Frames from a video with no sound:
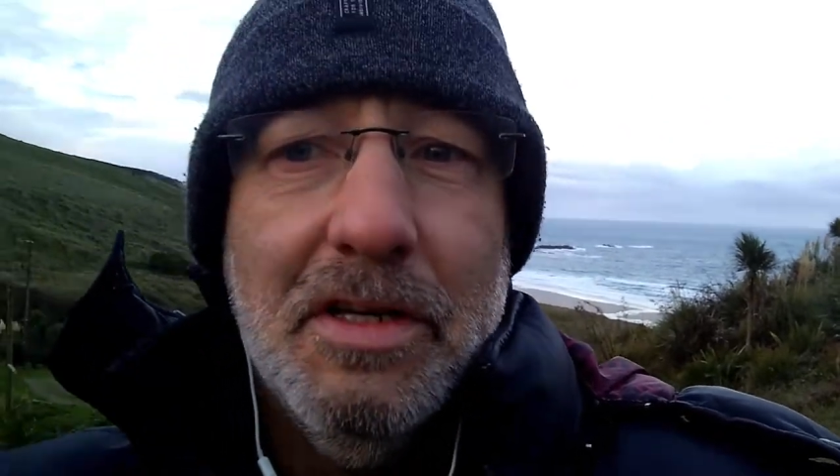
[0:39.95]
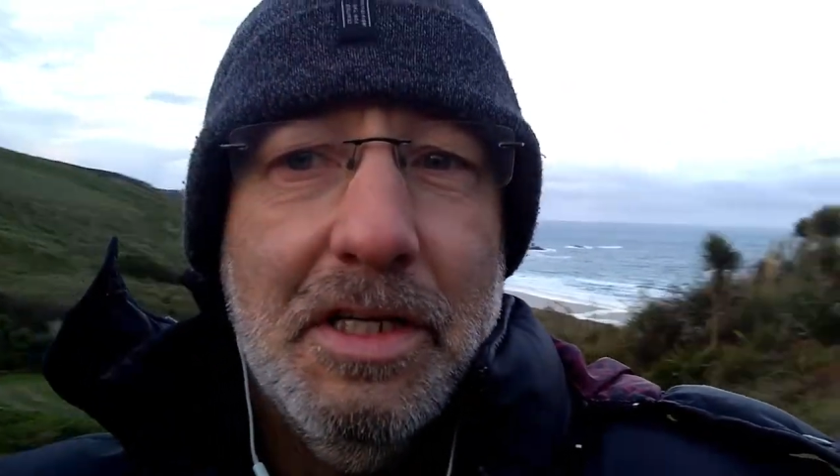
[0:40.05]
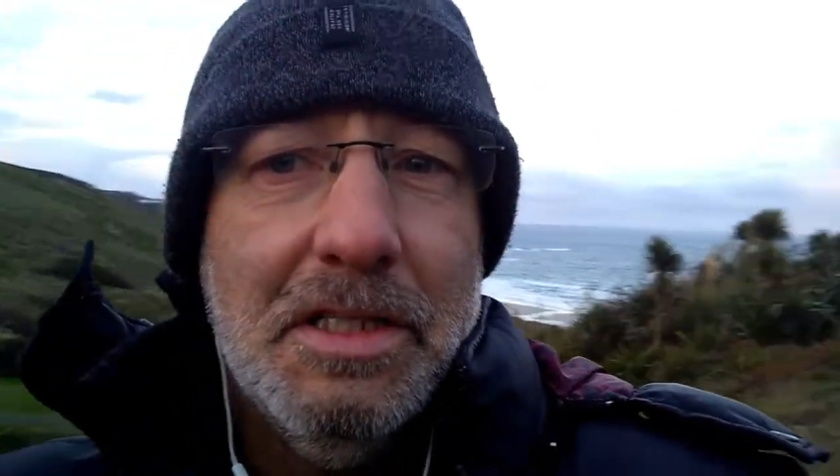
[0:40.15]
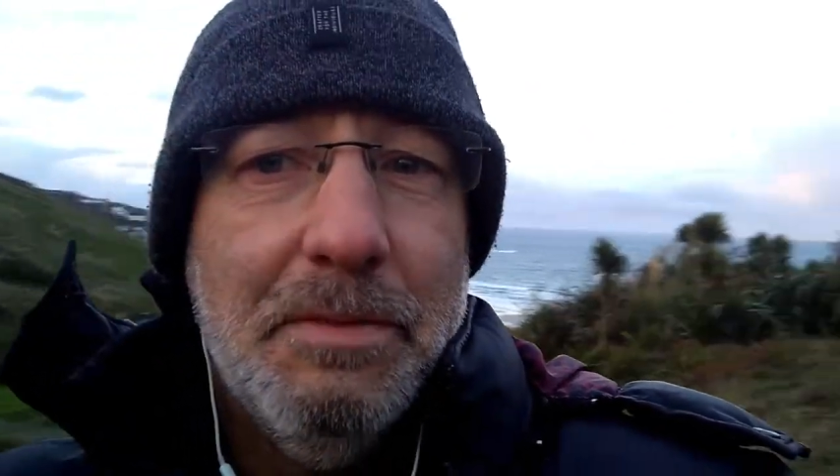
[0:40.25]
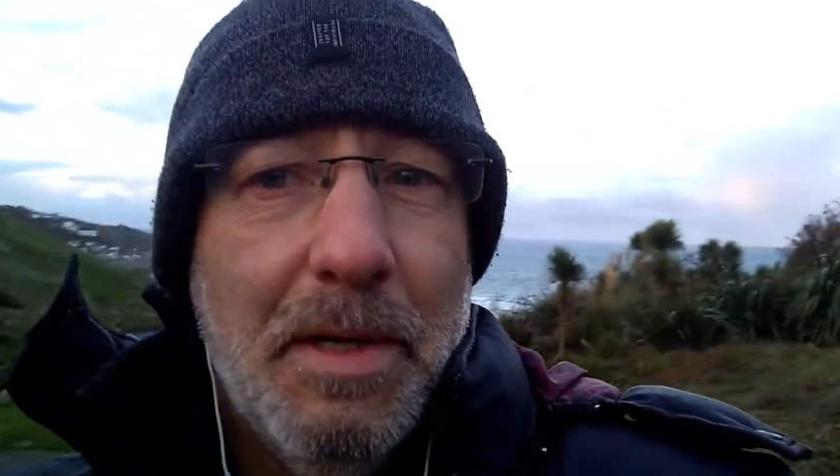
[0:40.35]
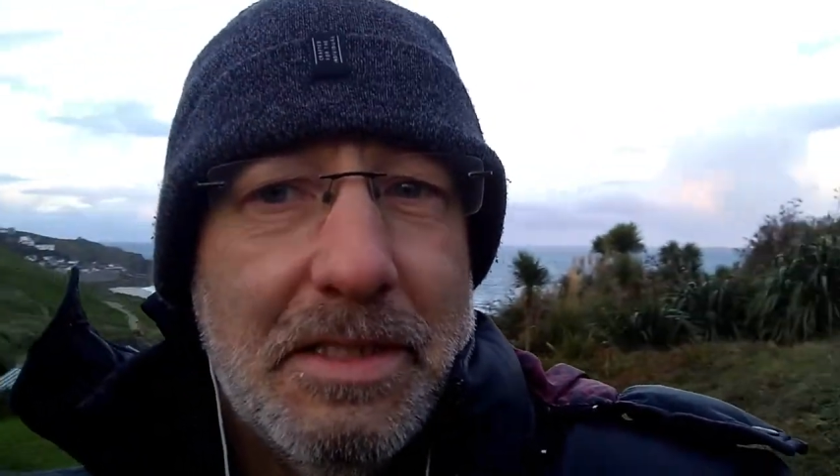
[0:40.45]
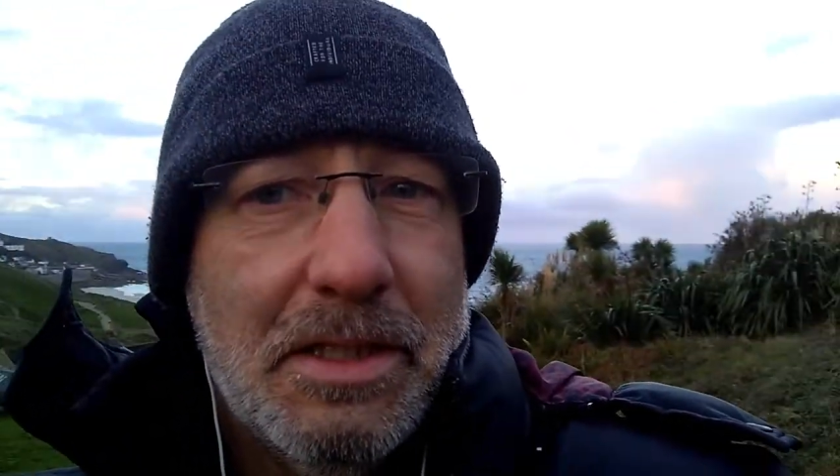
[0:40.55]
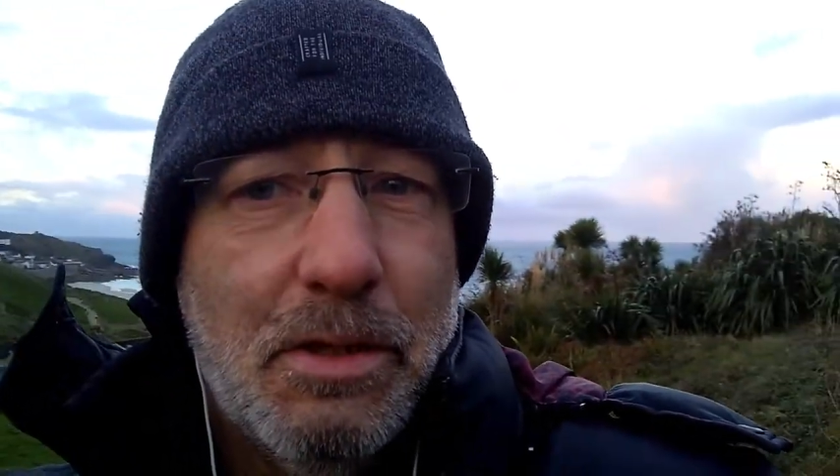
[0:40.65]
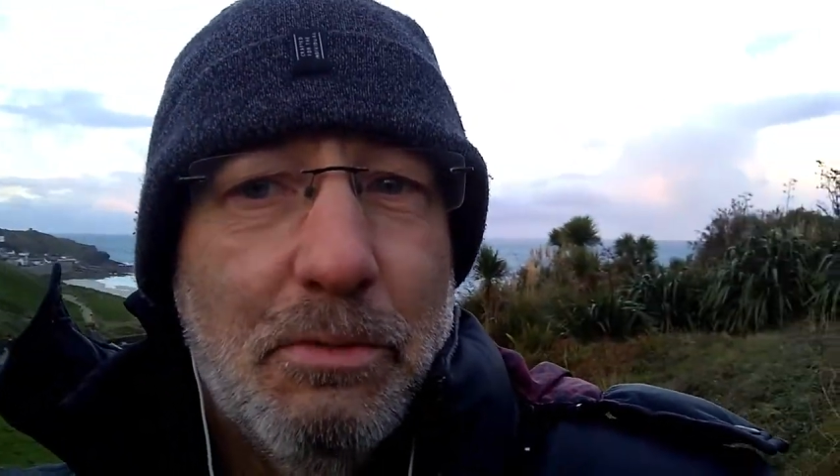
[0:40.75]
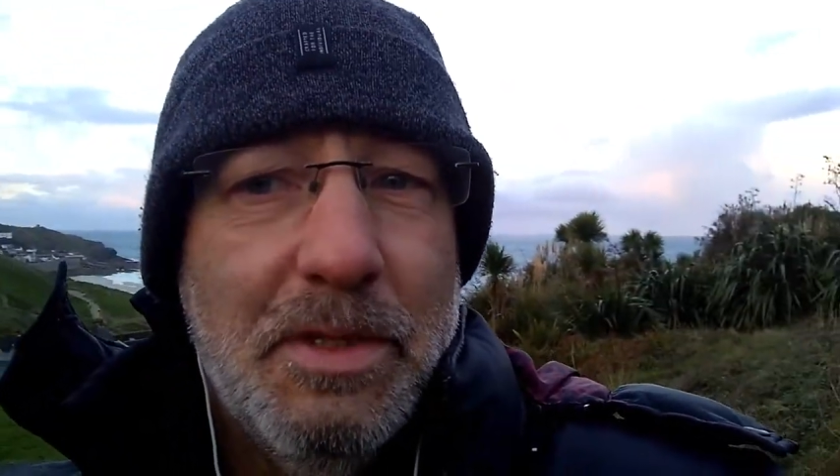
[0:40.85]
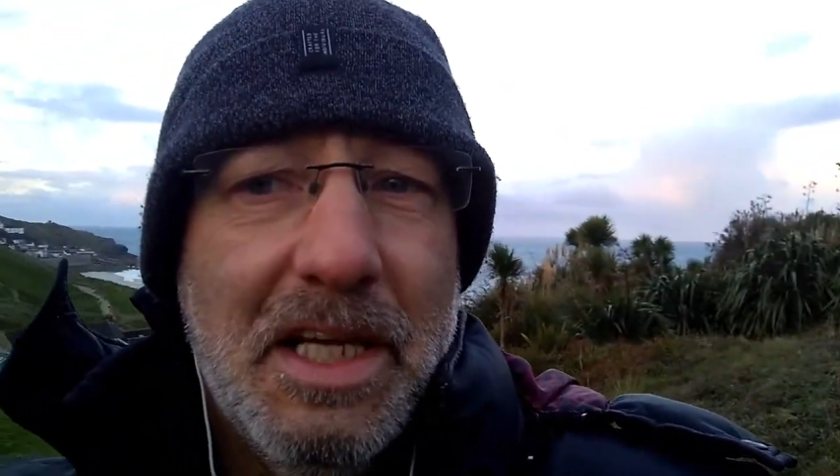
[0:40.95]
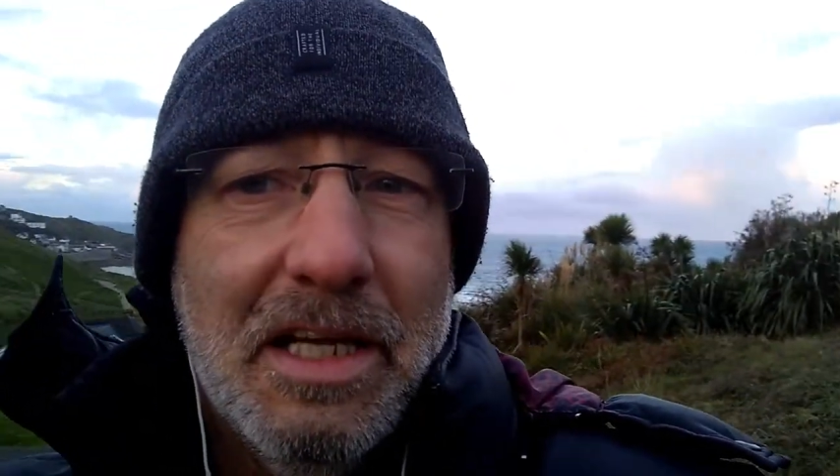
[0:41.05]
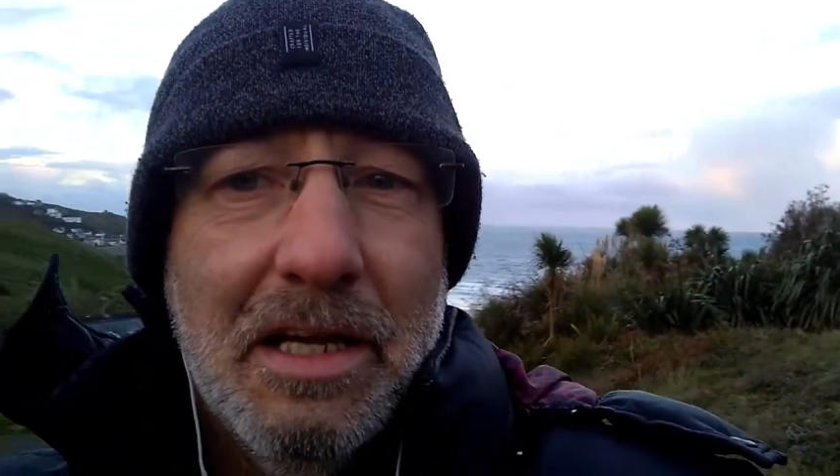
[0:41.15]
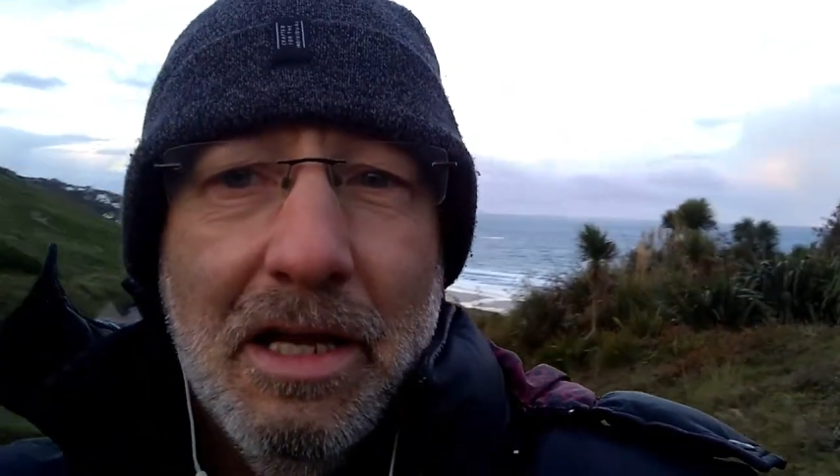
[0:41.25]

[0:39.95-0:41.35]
an independent company